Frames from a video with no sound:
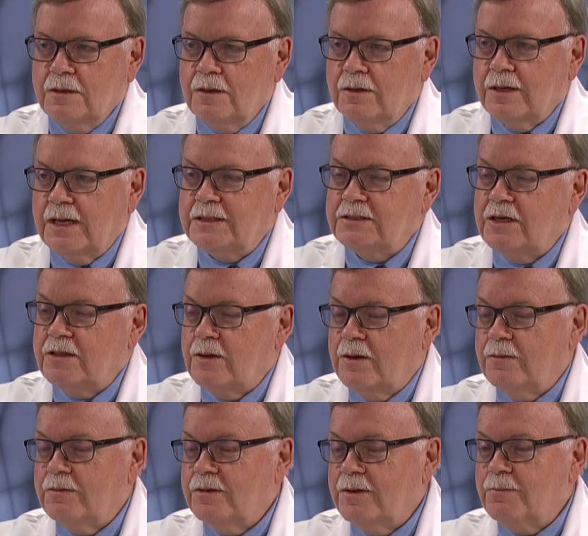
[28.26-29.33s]
Okay, so
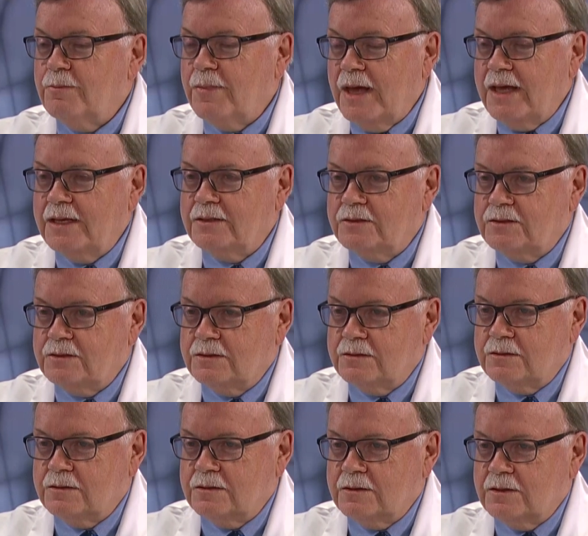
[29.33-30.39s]
the main
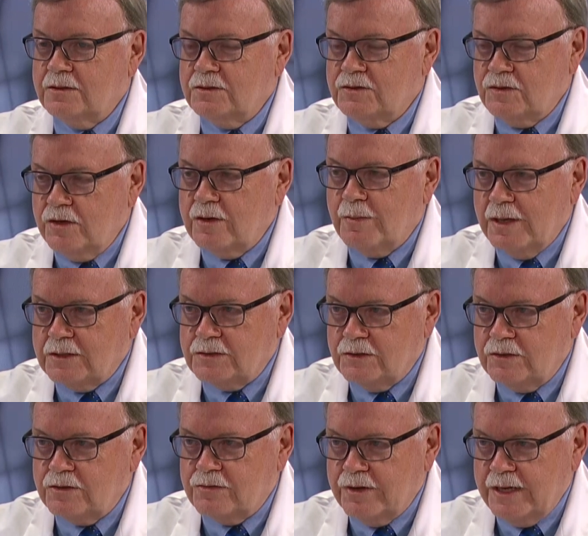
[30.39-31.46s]
concern about
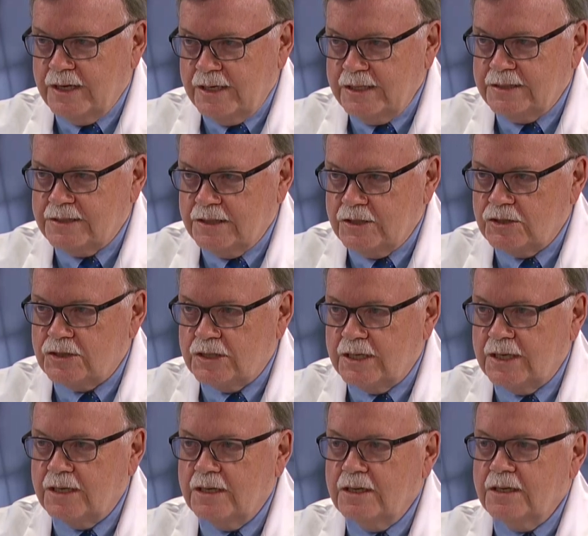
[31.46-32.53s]
surgery, at least
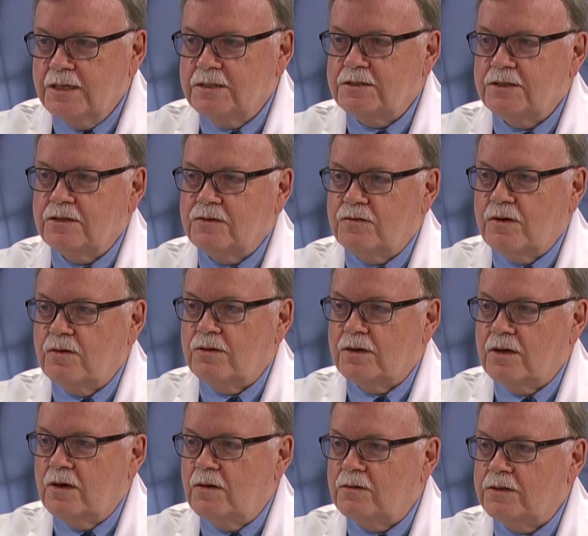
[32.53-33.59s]
initially, is to control the
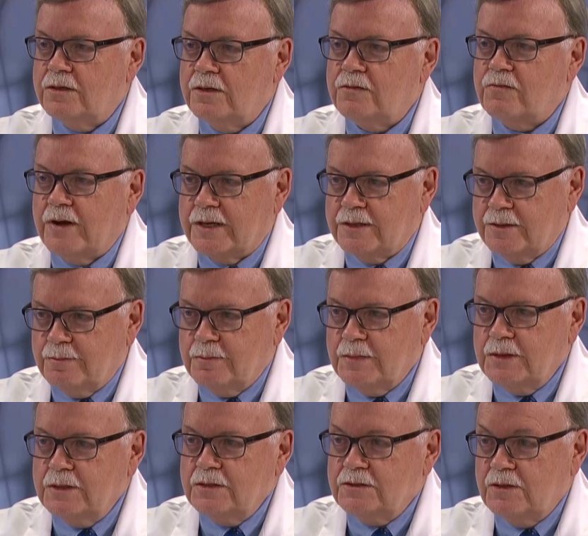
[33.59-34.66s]
colon and rectum.
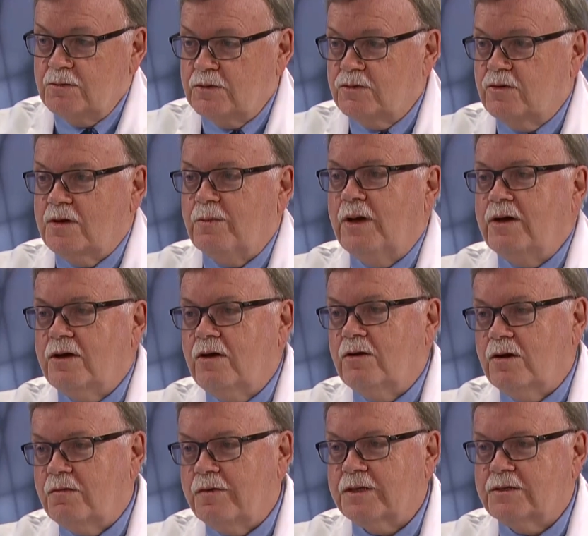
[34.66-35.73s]
So we'll talk about
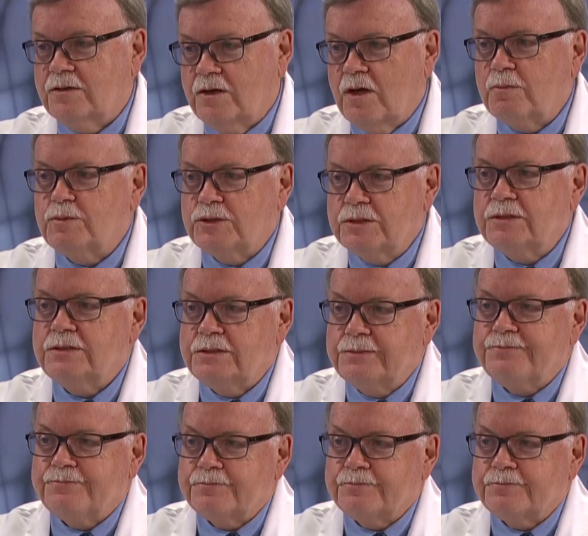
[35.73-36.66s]
colorectal options.